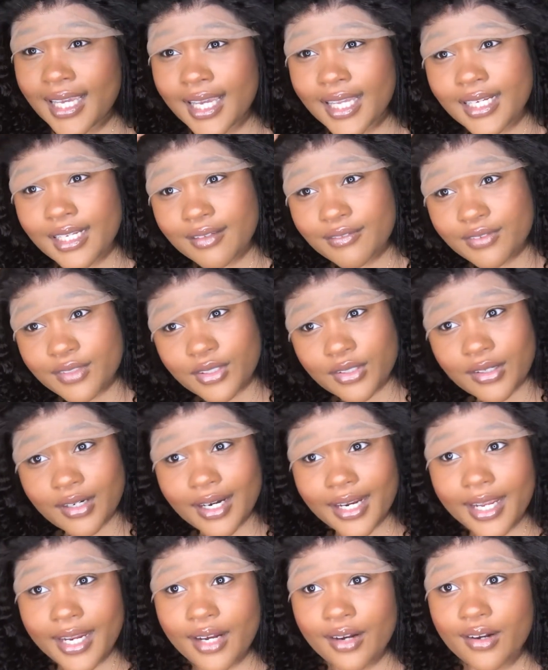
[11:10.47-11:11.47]
And if you're
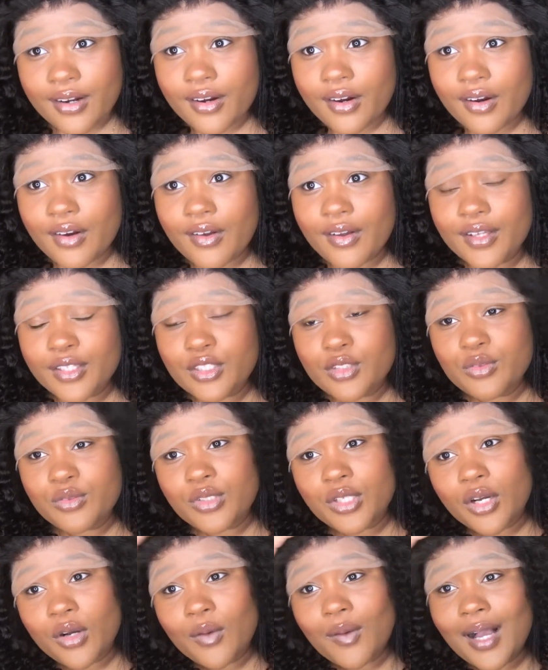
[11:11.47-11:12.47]
a hair girl and you
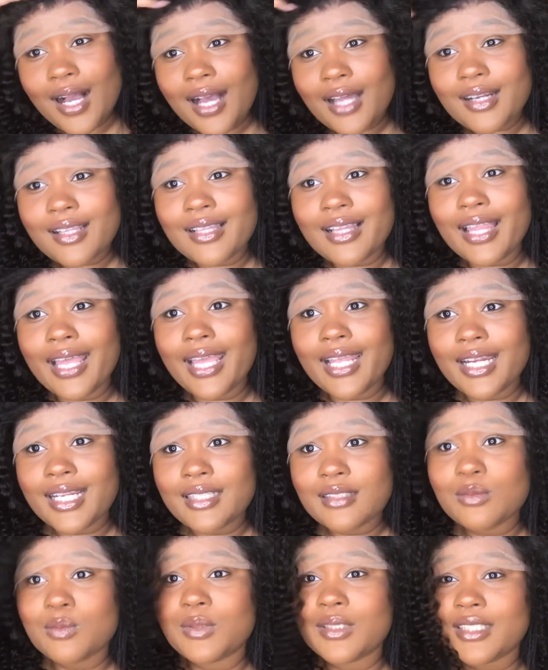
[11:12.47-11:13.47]
know how to lay
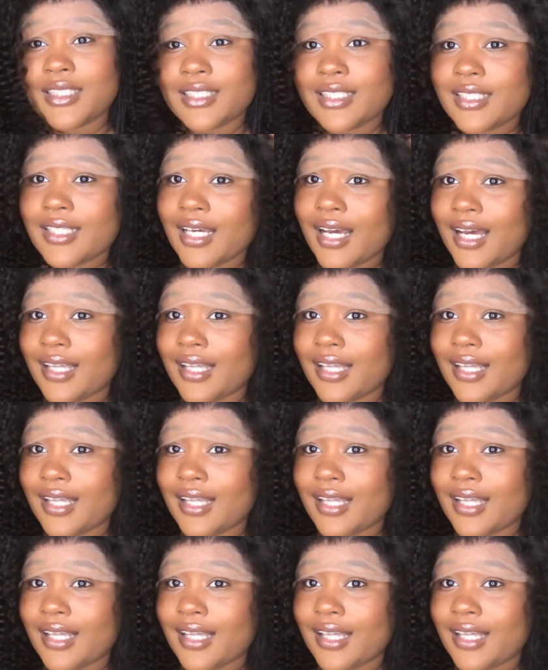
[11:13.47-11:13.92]
this wig,